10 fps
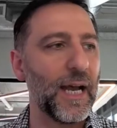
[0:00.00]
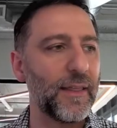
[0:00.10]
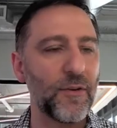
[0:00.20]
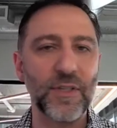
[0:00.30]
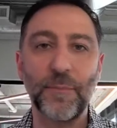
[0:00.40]

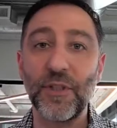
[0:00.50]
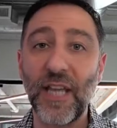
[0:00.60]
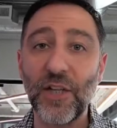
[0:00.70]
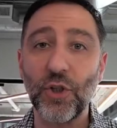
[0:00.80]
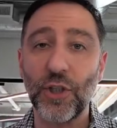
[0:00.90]
there's a
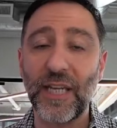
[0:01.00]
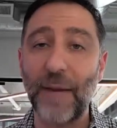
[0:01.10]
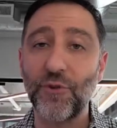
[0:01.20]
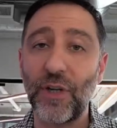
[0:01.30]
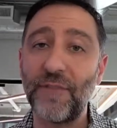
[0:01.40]
potential to
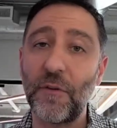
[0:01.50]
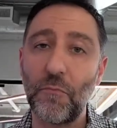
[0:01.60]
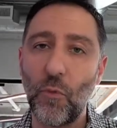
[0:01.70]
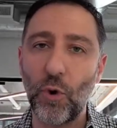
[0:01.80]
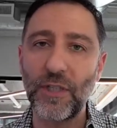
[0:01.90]
capture even
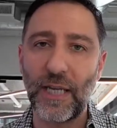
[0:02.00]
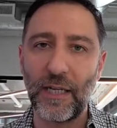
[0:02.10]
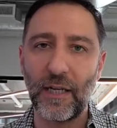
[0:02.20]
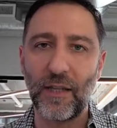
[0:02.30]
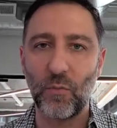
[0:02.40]
more
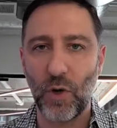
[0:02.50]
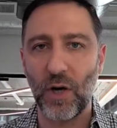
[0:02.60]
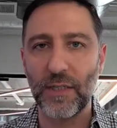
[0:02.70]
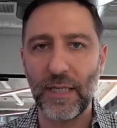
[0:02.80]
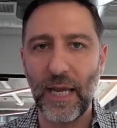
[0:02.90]
data than we are
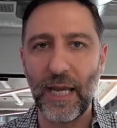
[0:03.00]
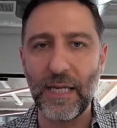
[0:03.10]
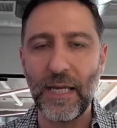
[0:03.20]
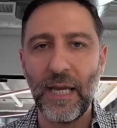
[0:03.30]
today,